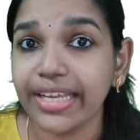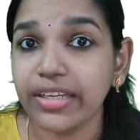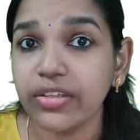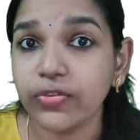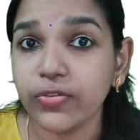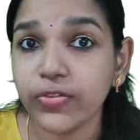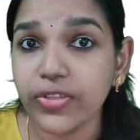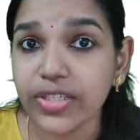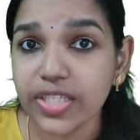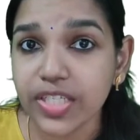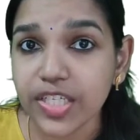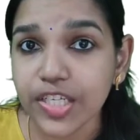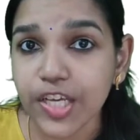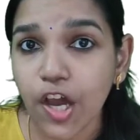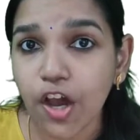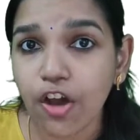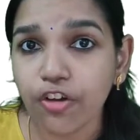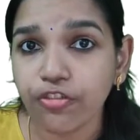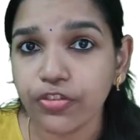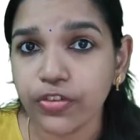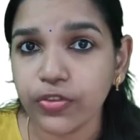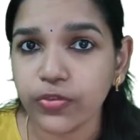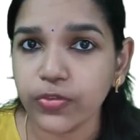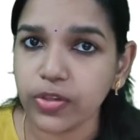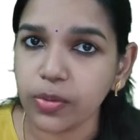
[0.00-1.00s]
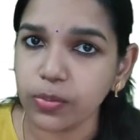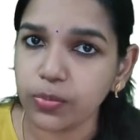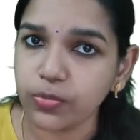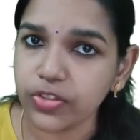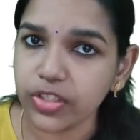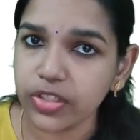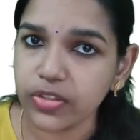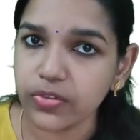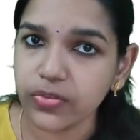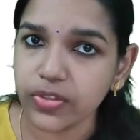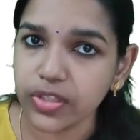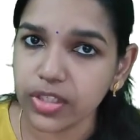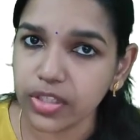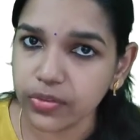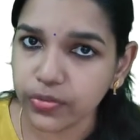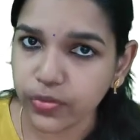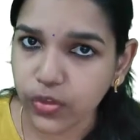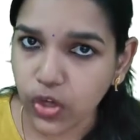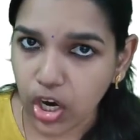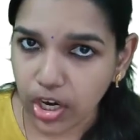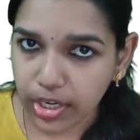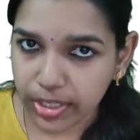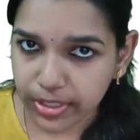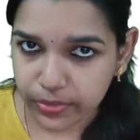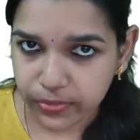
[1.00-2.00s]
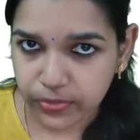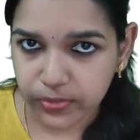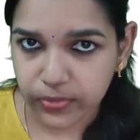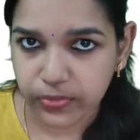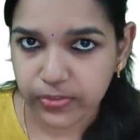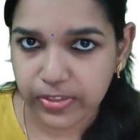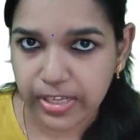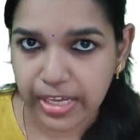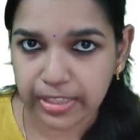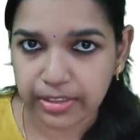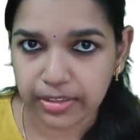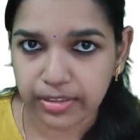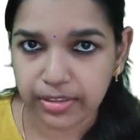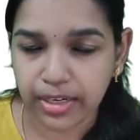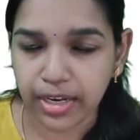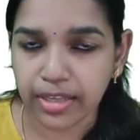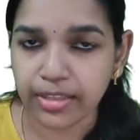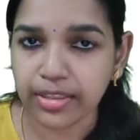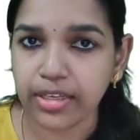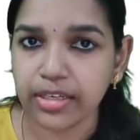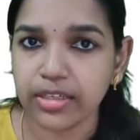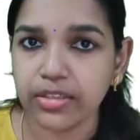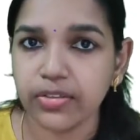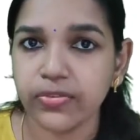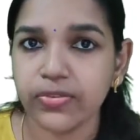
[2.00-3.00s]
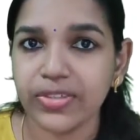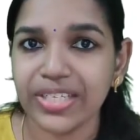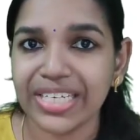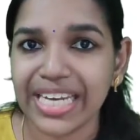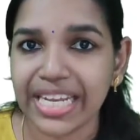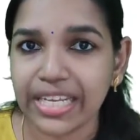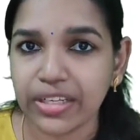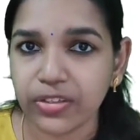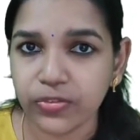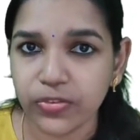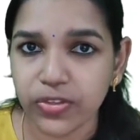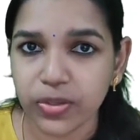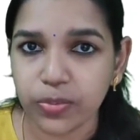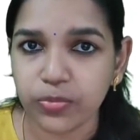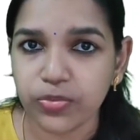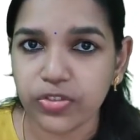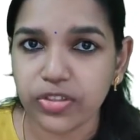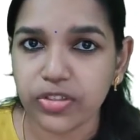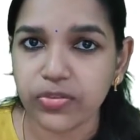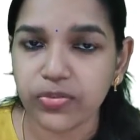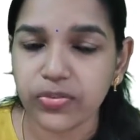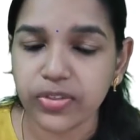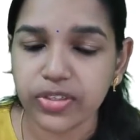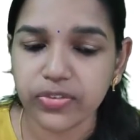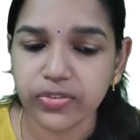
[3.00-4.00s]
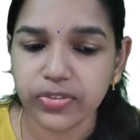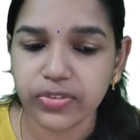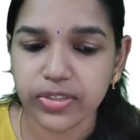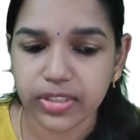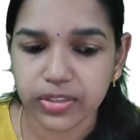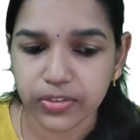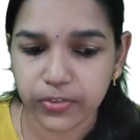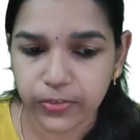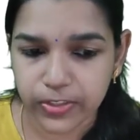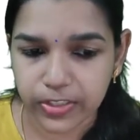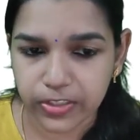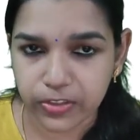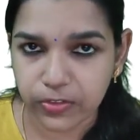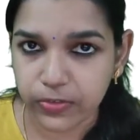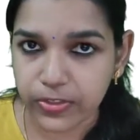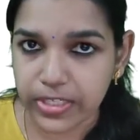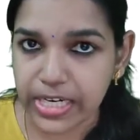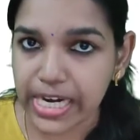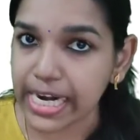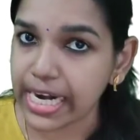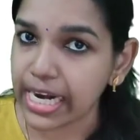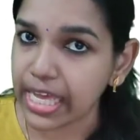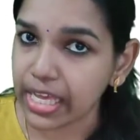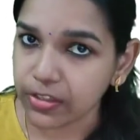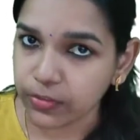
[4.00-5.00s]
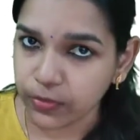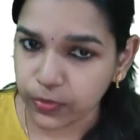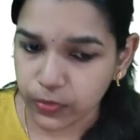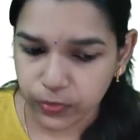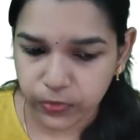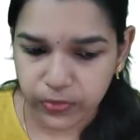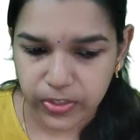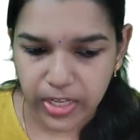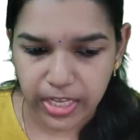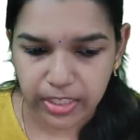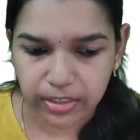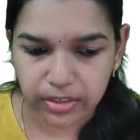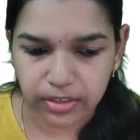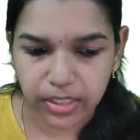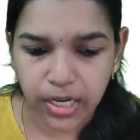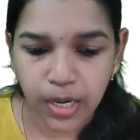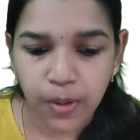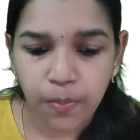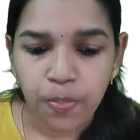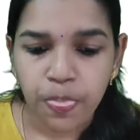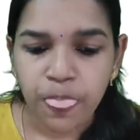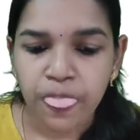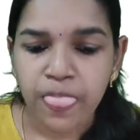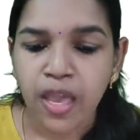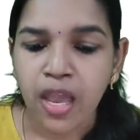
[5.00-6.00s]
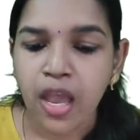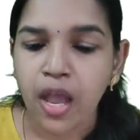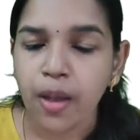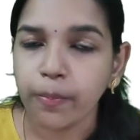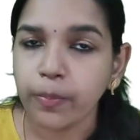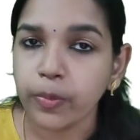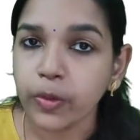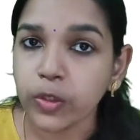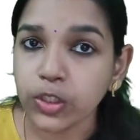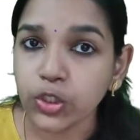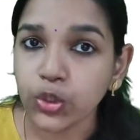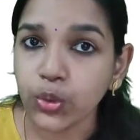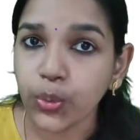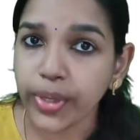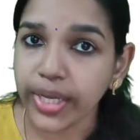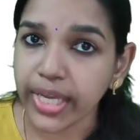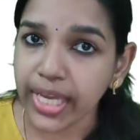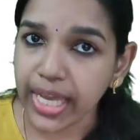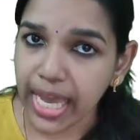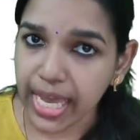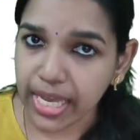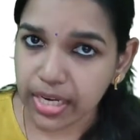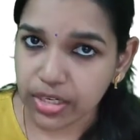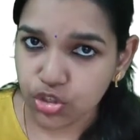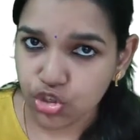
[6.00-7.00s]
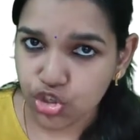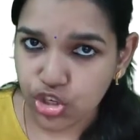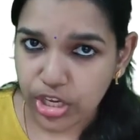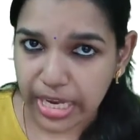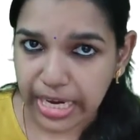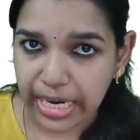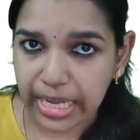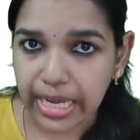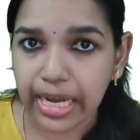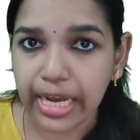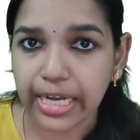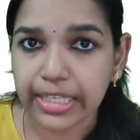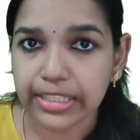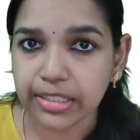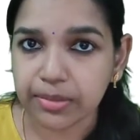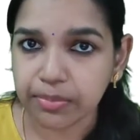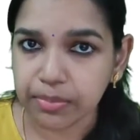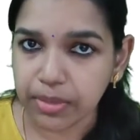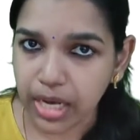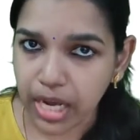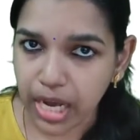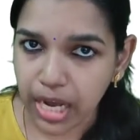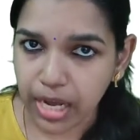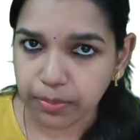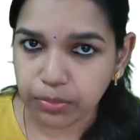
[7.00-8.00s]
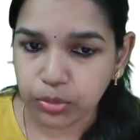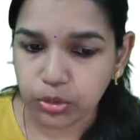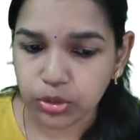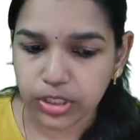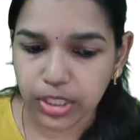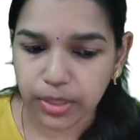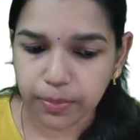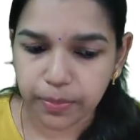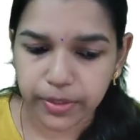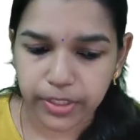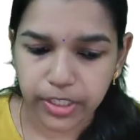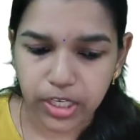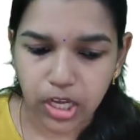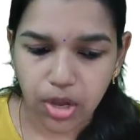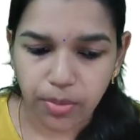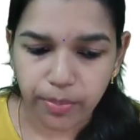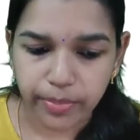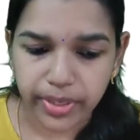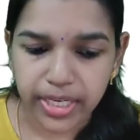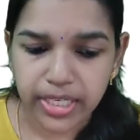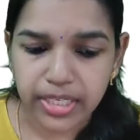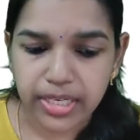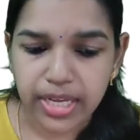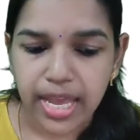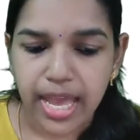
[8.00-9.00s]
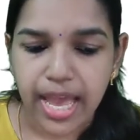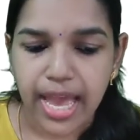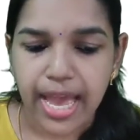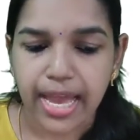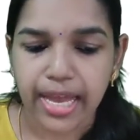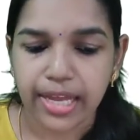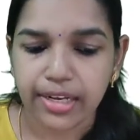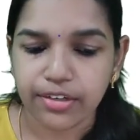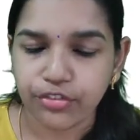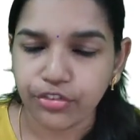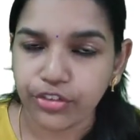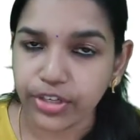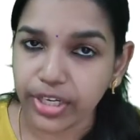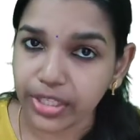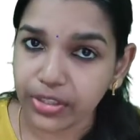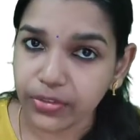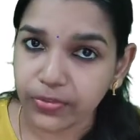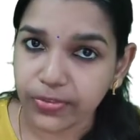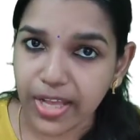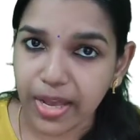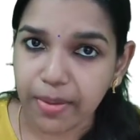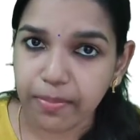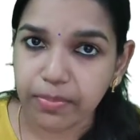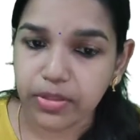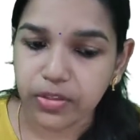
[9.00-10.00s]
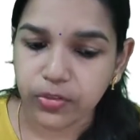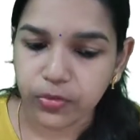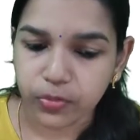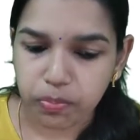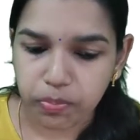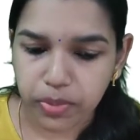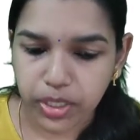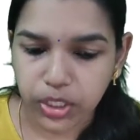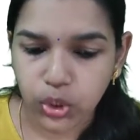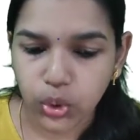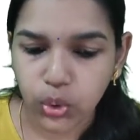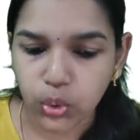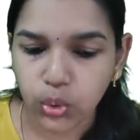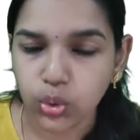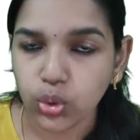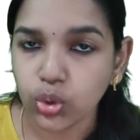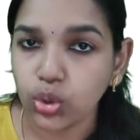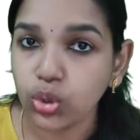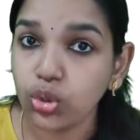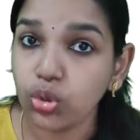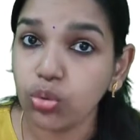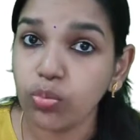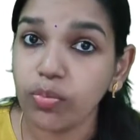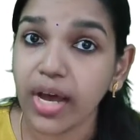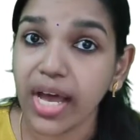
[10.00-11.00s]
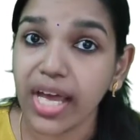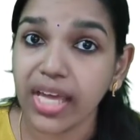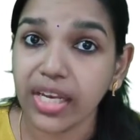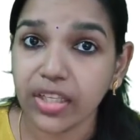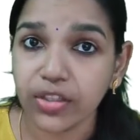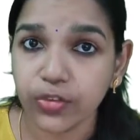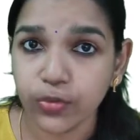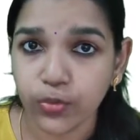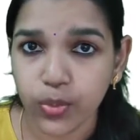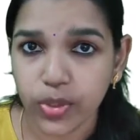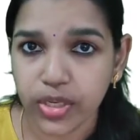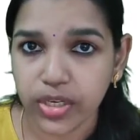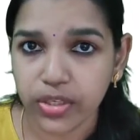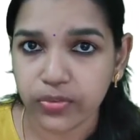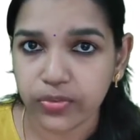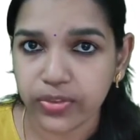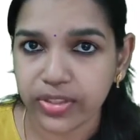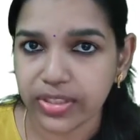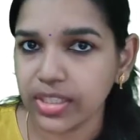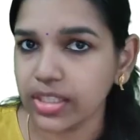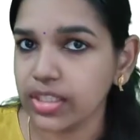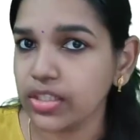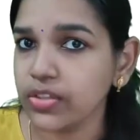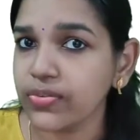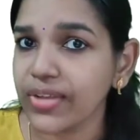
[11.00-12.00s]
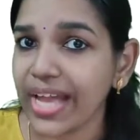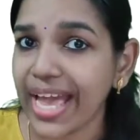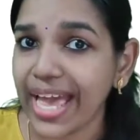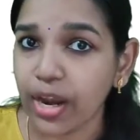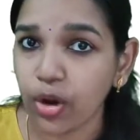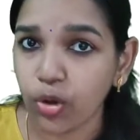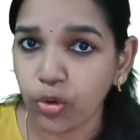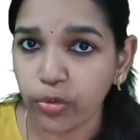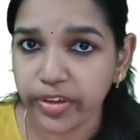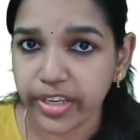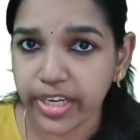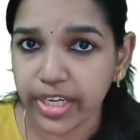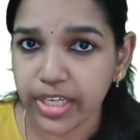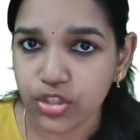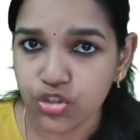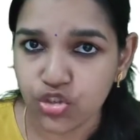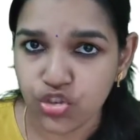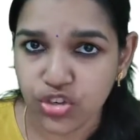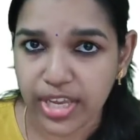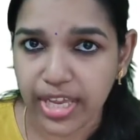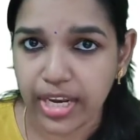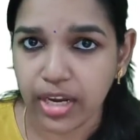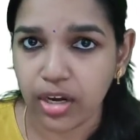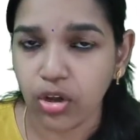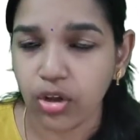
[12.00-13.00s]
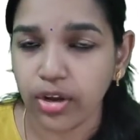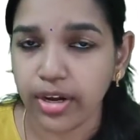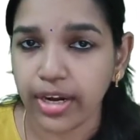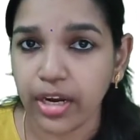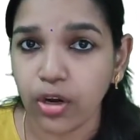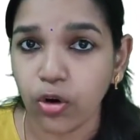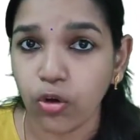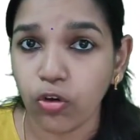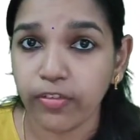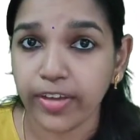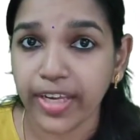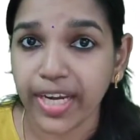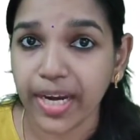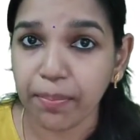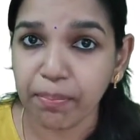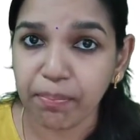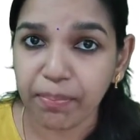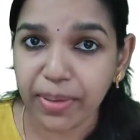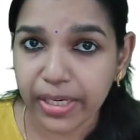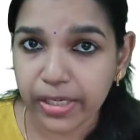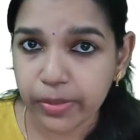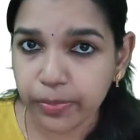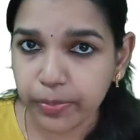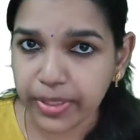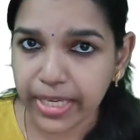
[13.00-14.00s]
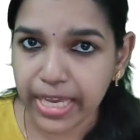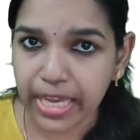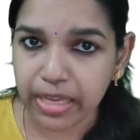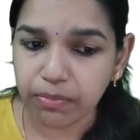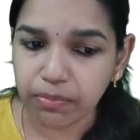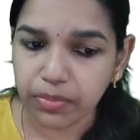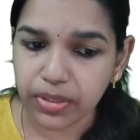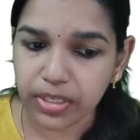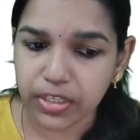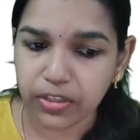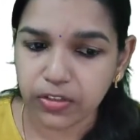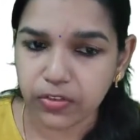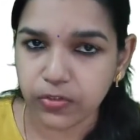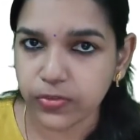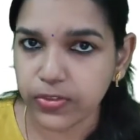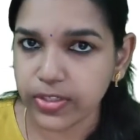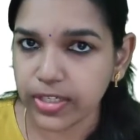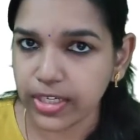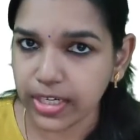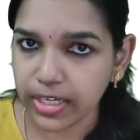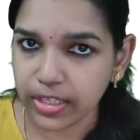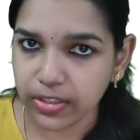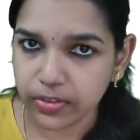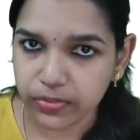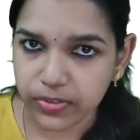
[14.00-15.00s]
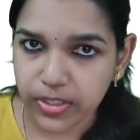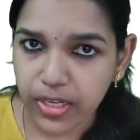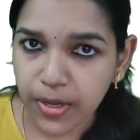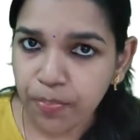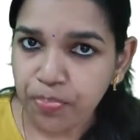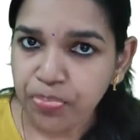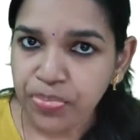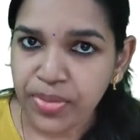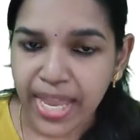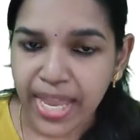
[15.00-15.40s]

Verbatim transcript: density of a substance is called as sandra. That is the dense substances is considered as sandra. Prithvi and Jala are the Mahabhuta predominant and for examples Madhu, Kumari, Swarasa that is aloe vera gel or aloe vera pulp can be considered as the